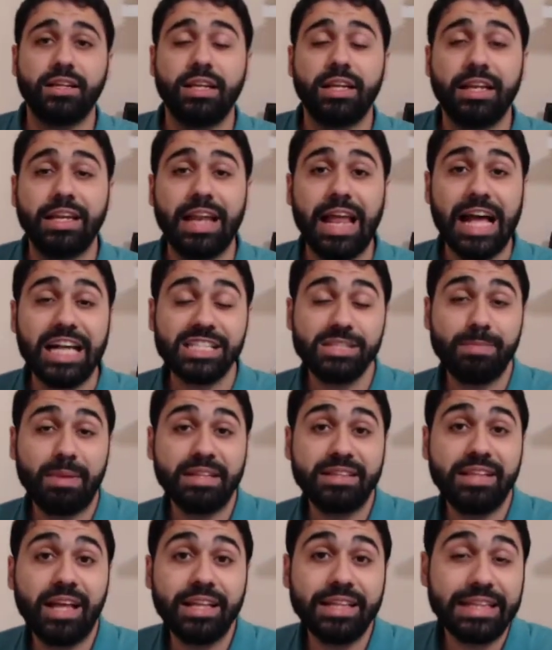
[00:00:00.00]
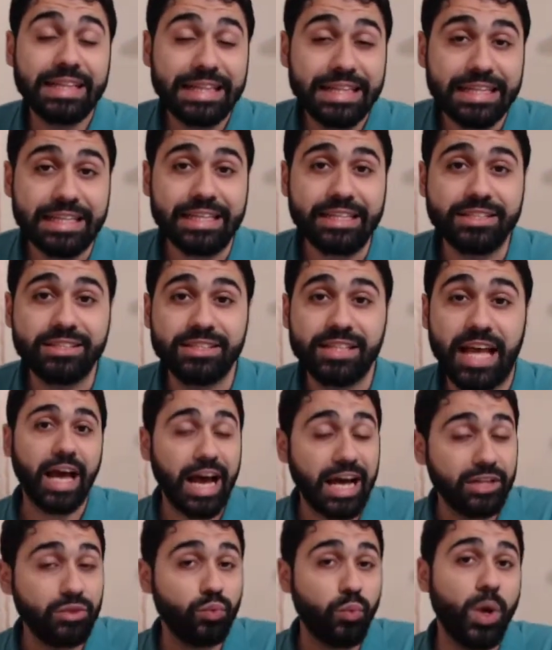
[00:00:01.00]
last but not least,
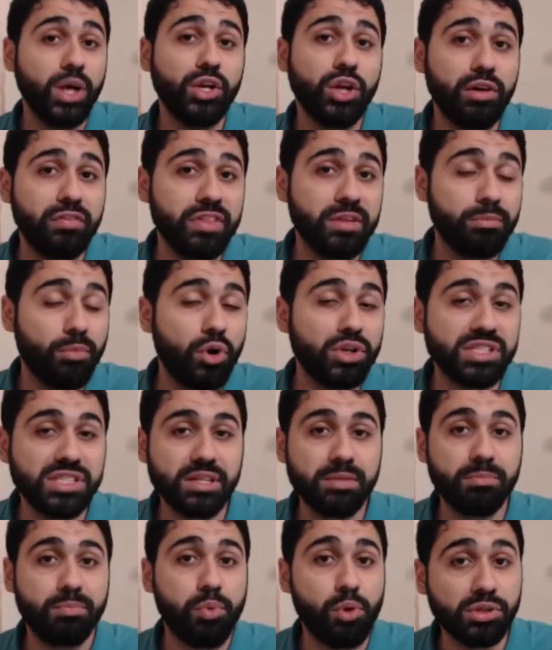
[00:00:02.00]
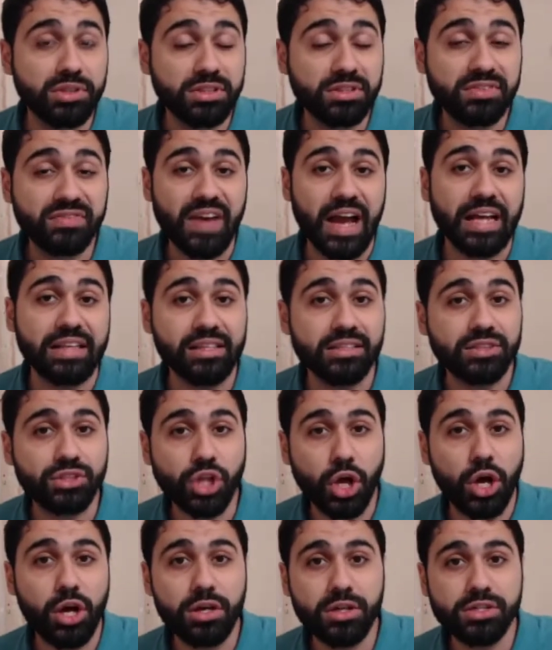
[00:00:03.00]
and one of the most important factors
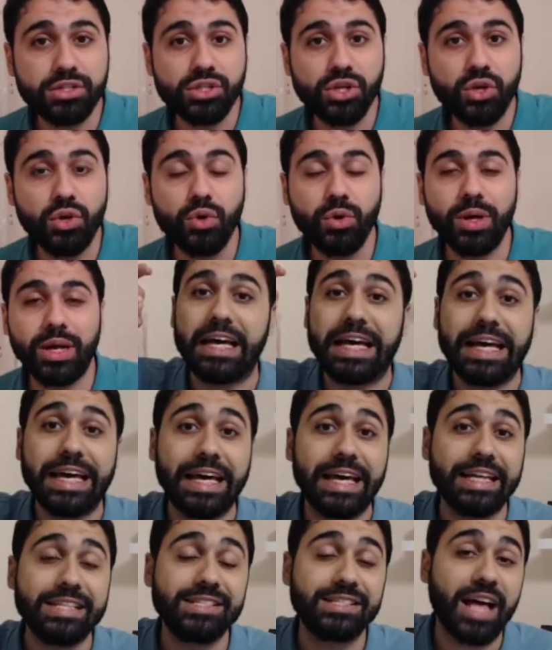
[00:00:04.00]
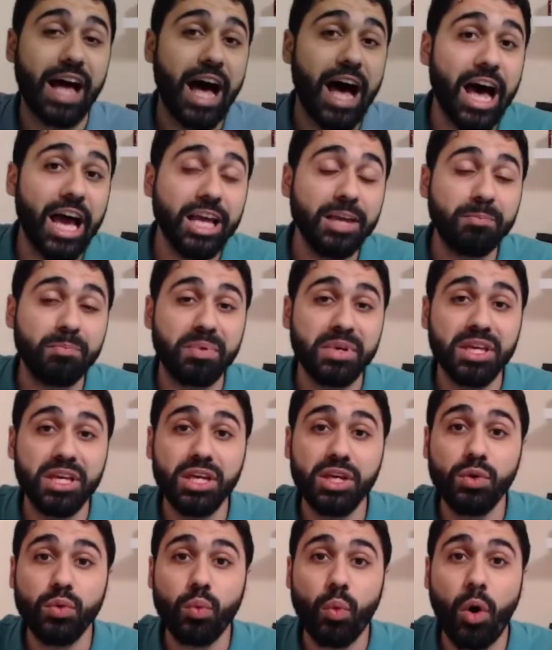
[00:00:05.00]
also, is
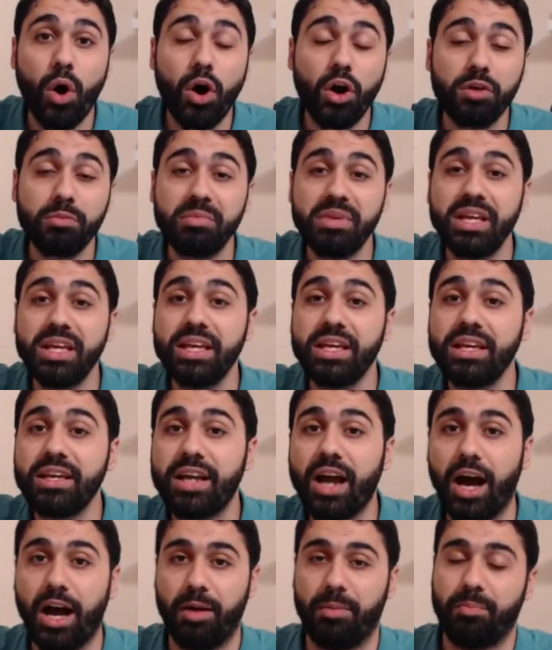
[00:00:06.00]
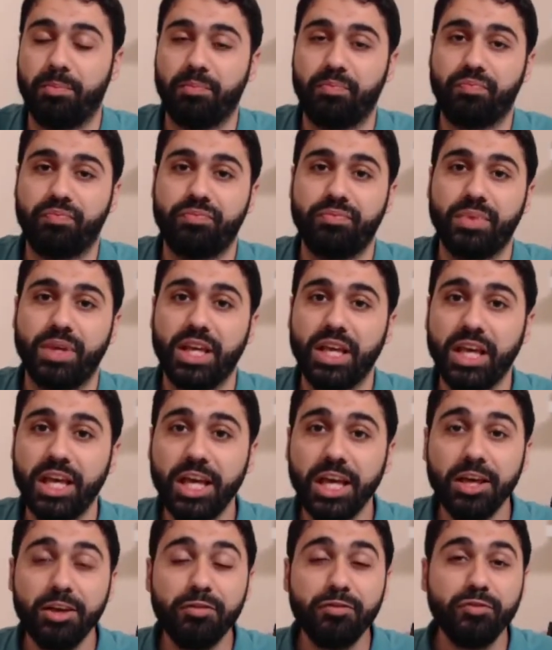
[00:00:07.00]
IP warming up.
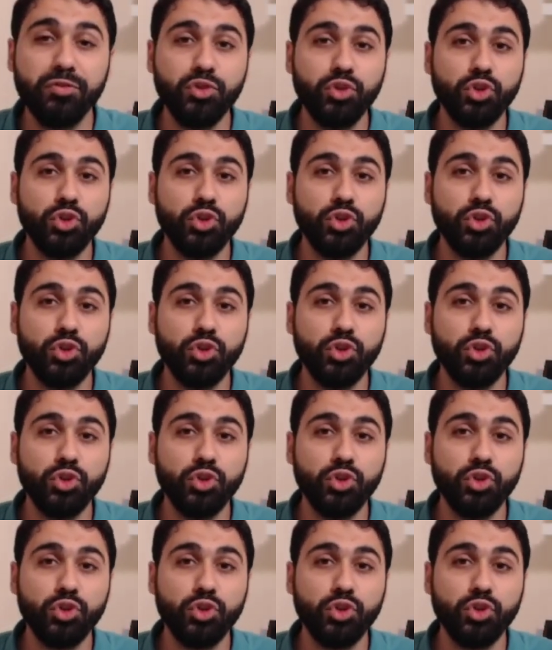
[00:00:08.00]
If